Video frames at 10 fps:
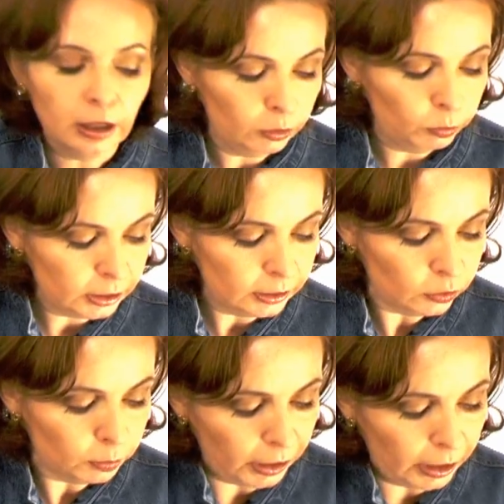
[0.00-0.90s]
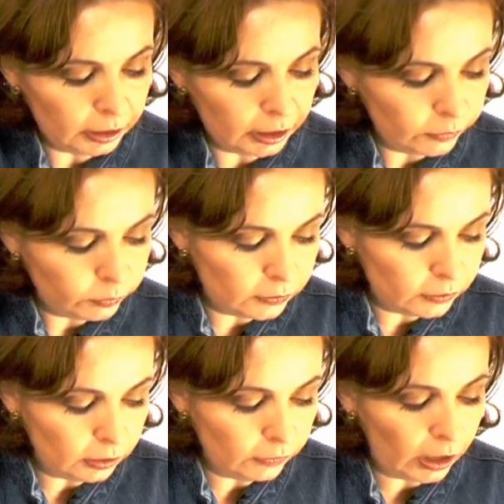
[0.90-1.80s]
with this brand, I have to set
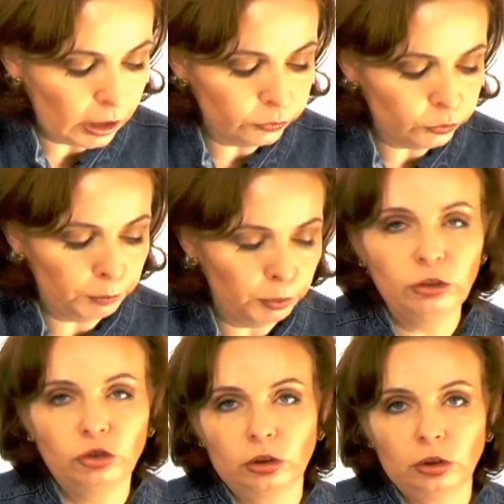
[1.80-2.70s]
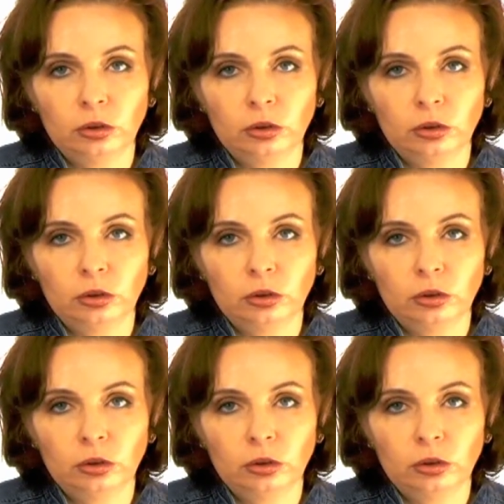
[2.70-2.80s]
the valve to pressure.